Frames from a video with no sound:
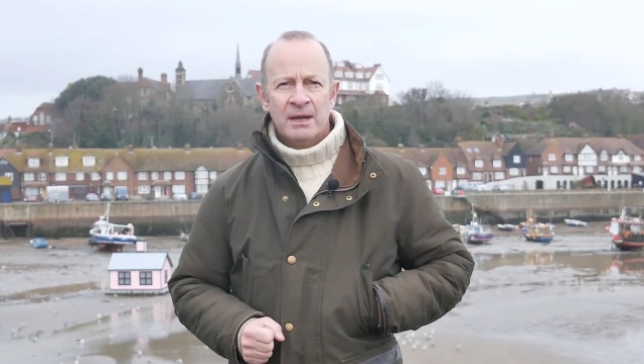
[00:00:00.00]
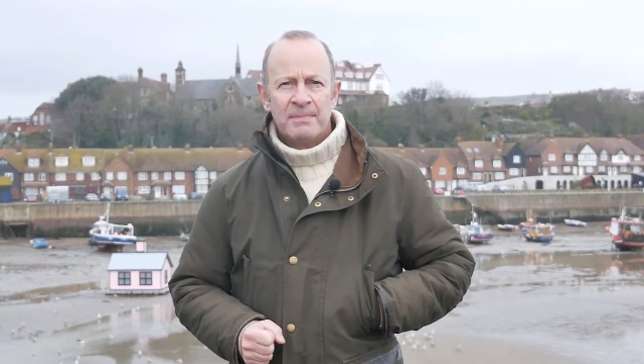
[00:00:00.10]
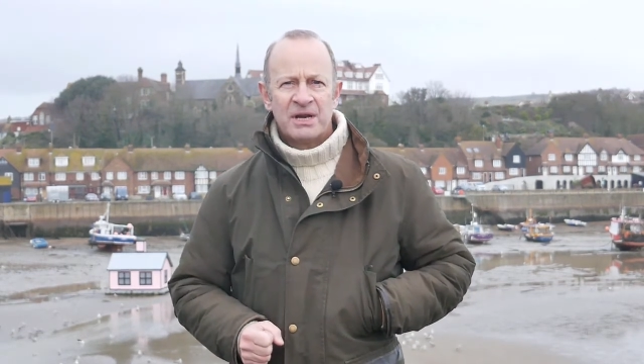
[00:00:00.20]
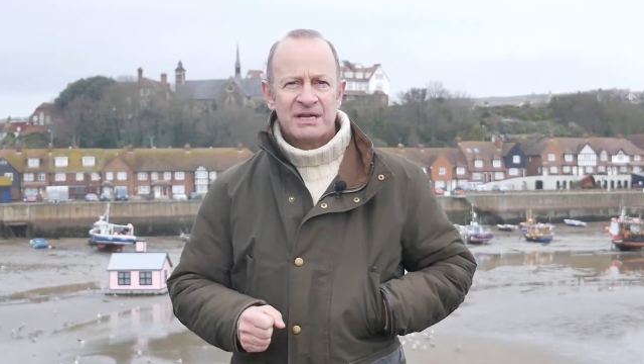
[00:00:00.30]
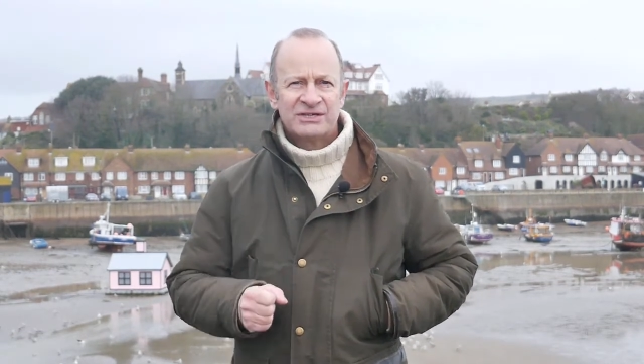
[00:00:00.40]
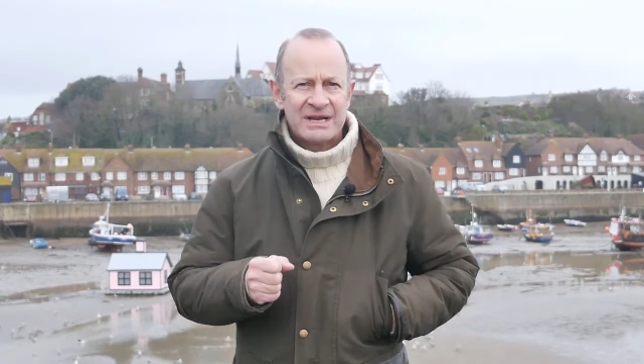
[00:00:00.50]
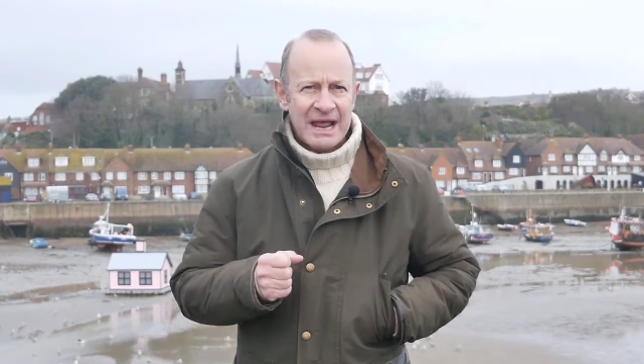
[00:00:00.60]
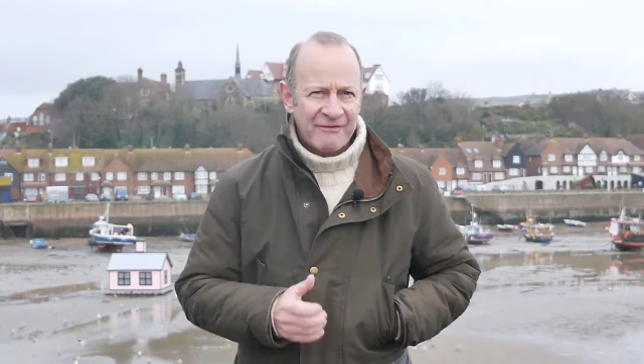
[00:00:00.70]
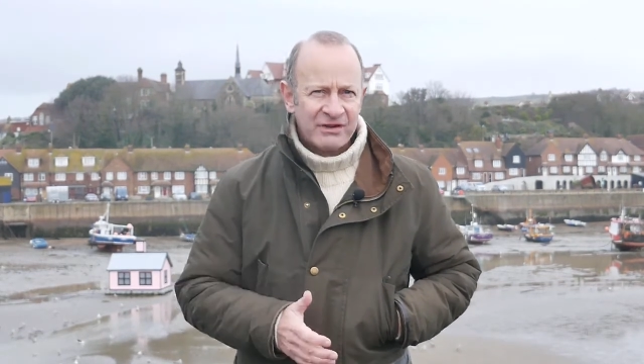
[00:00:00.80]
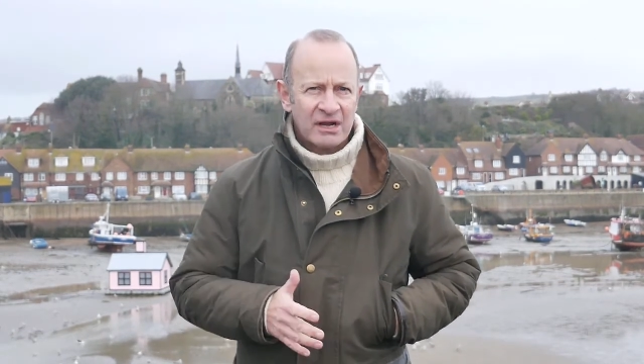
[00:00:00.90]
but it is in
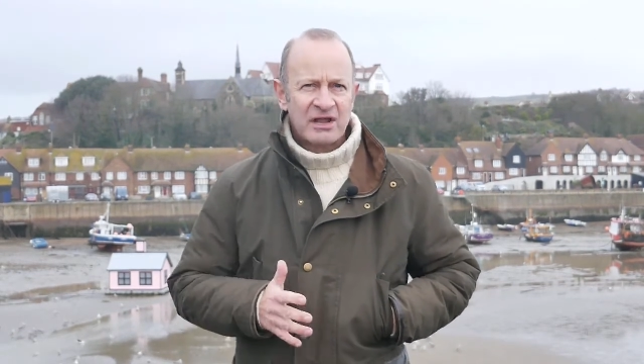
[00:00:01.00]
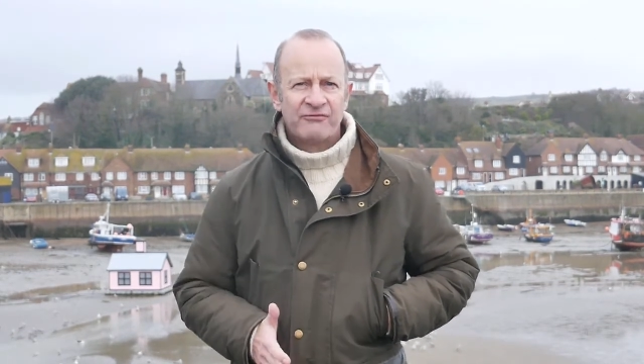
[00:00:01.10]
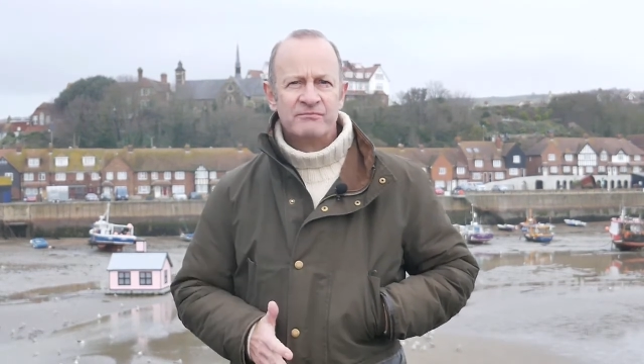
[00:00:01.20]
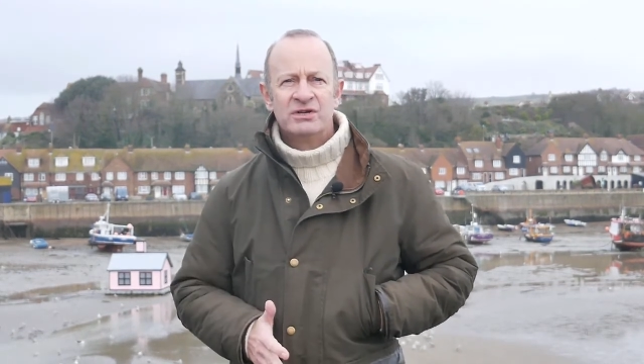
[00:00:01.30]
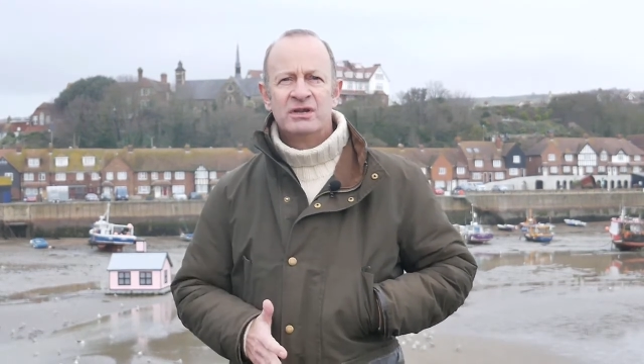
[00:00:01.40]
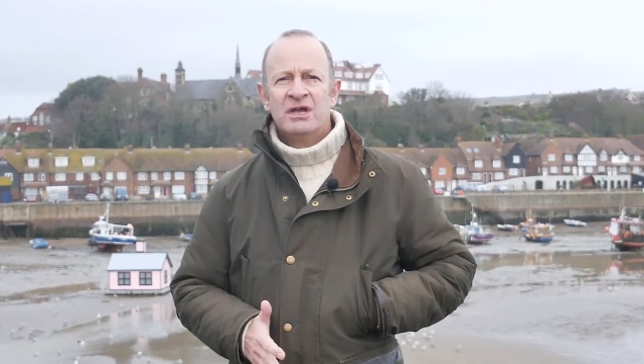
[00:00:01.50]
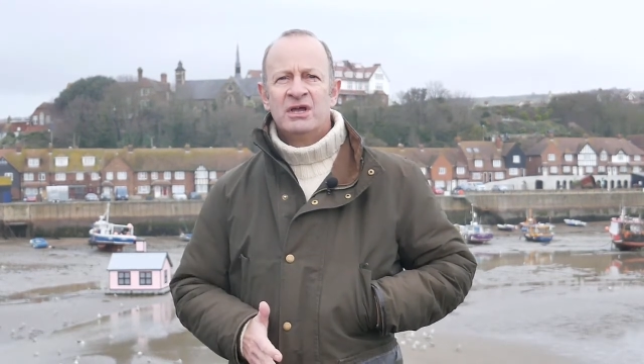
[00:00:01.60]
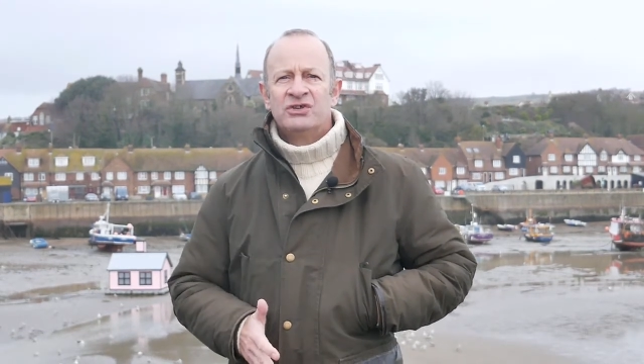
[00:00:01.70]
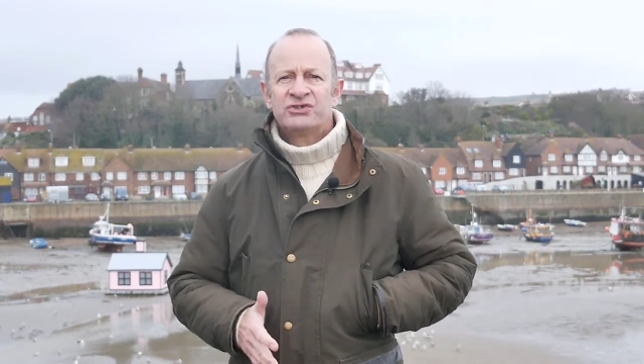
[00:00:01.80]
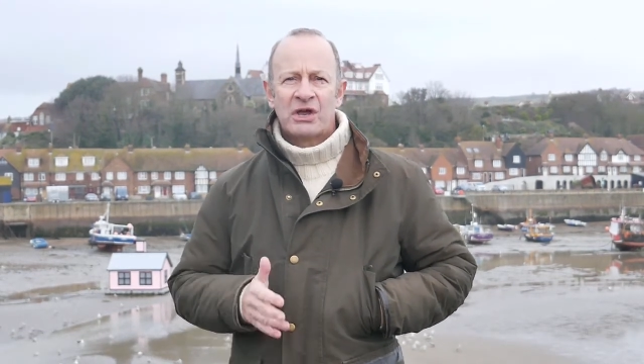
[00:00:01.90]
having a government
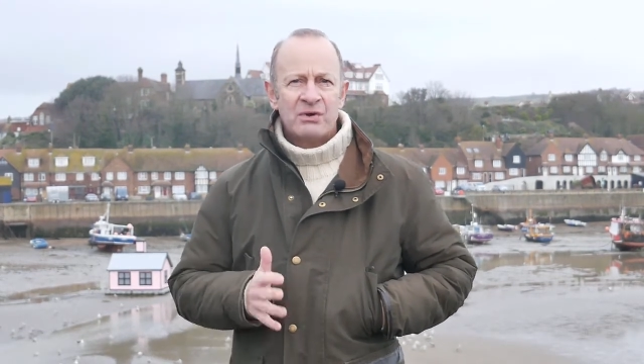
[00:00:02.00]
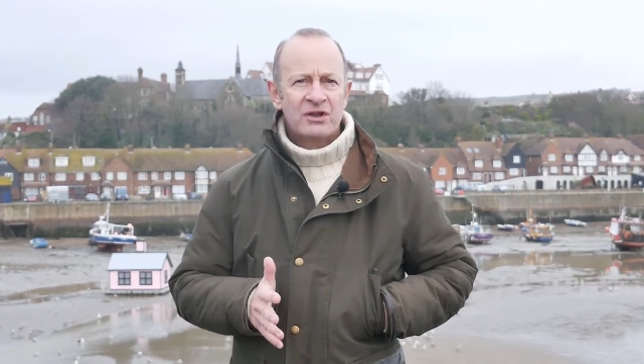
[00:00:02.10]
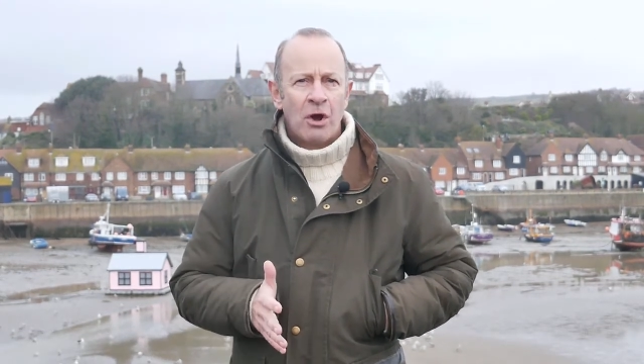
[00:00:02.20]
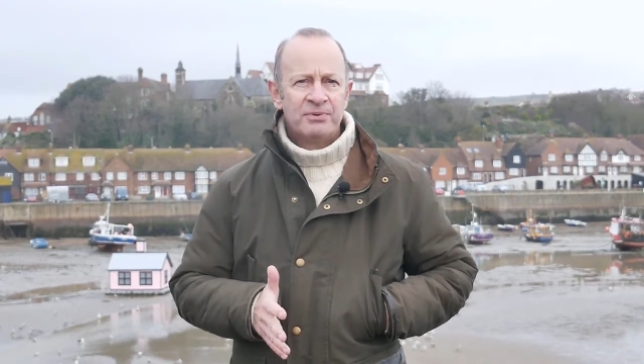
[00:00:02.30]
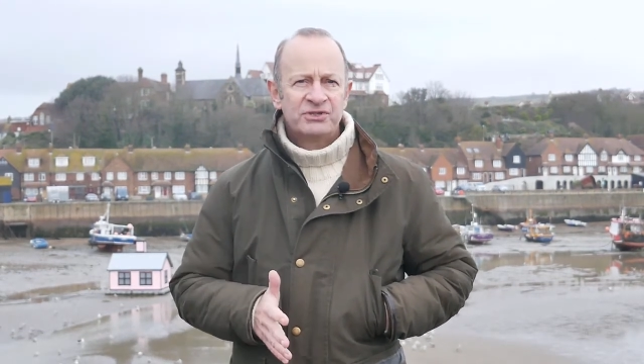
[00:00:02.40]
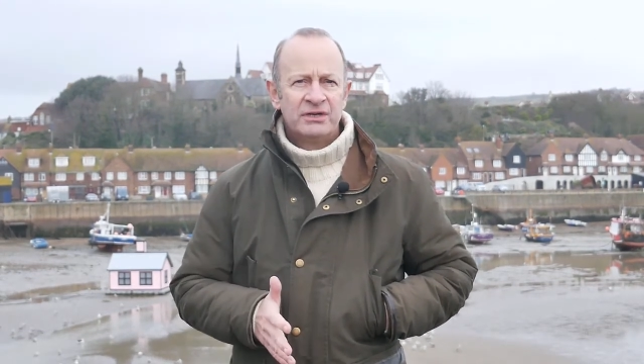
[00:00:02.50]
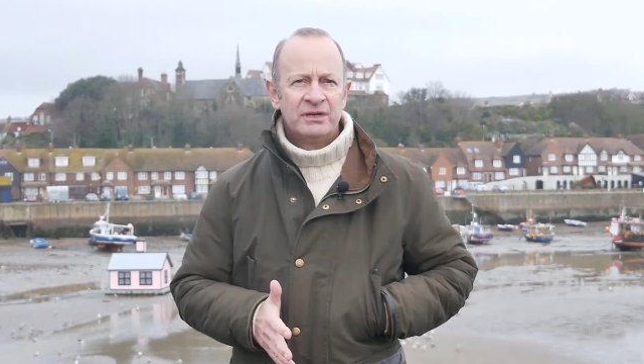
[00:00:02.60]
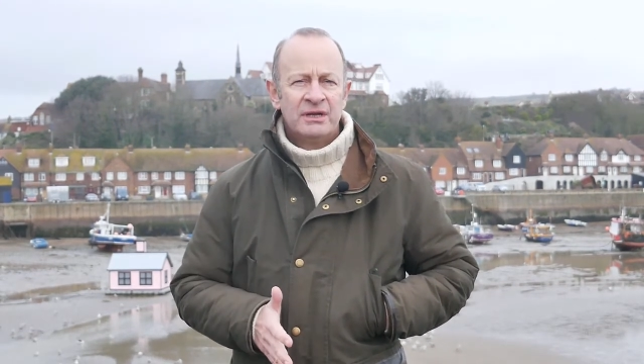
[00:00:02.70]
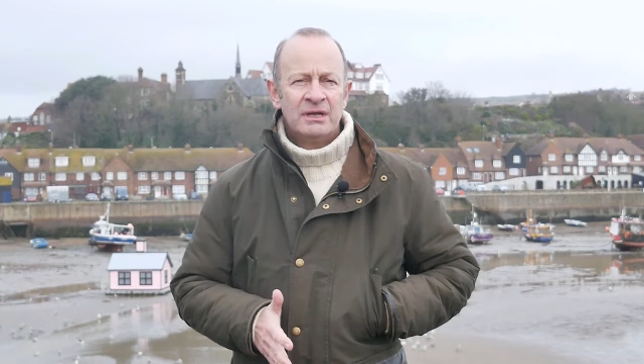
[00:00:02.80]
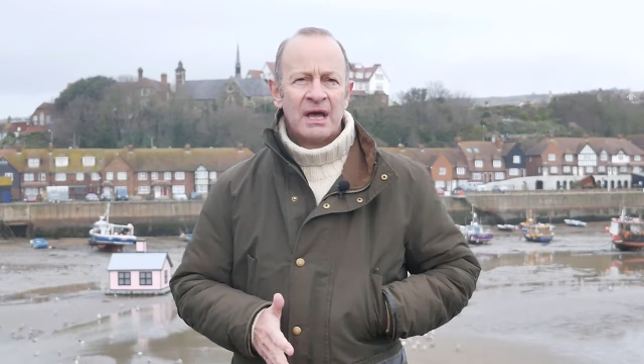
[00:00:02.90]
so incompetent
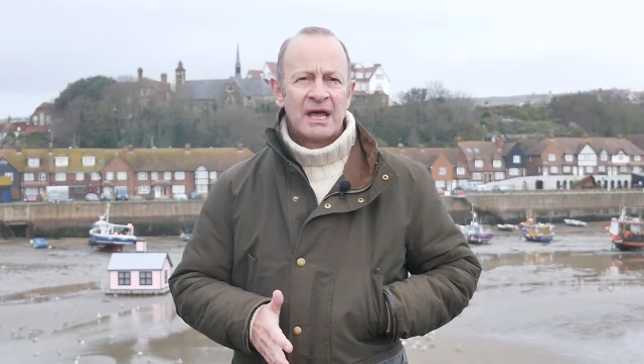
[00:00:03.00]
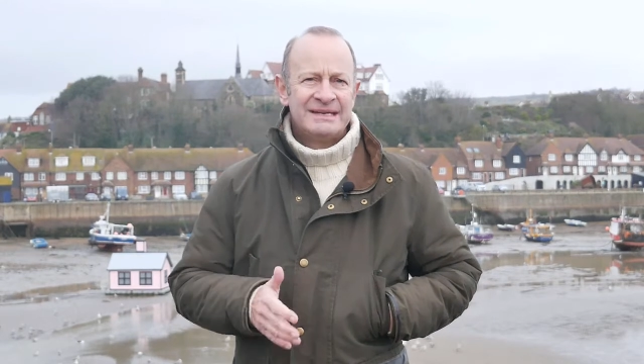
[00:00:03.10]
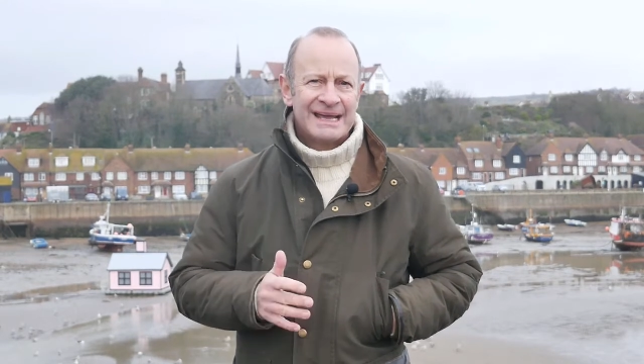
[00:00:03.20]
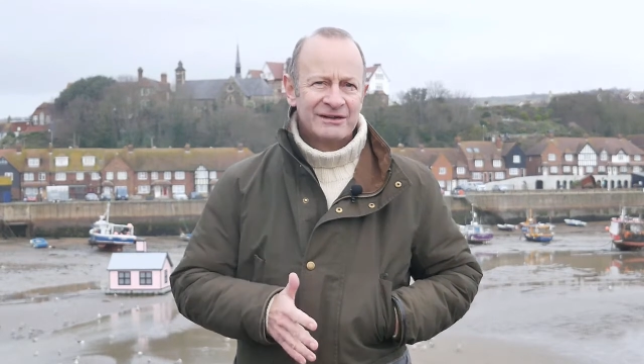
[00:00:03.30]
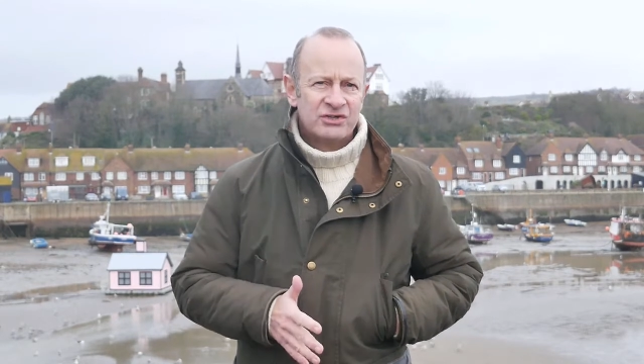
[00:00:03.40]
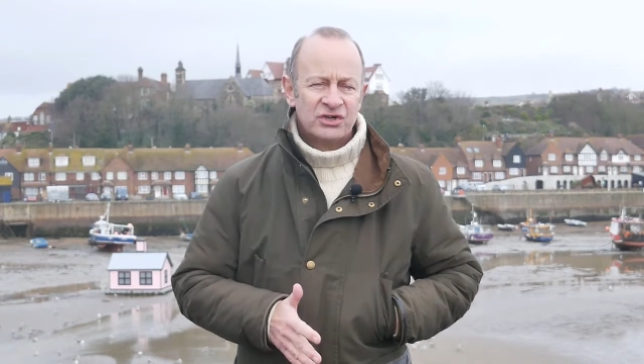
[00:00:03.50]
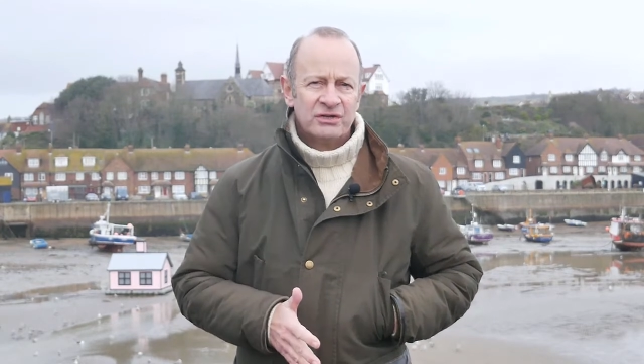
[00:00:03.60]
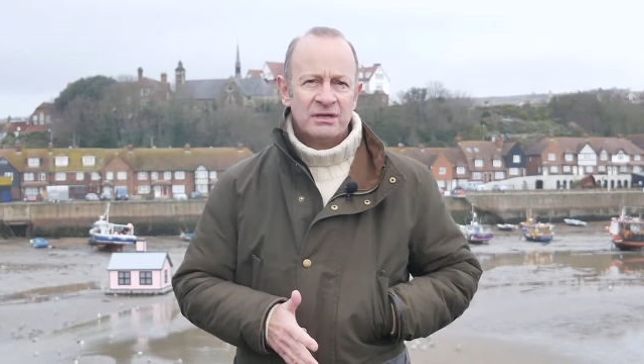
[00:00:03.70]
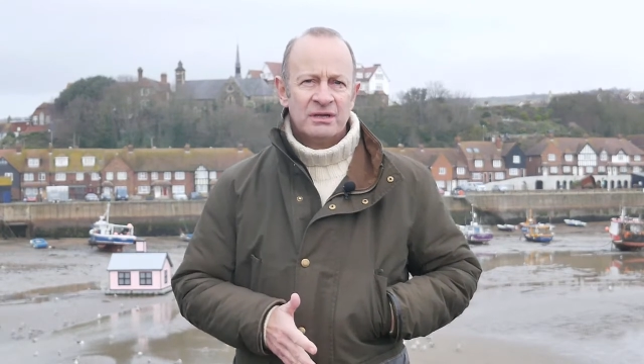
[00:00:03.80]
and negligent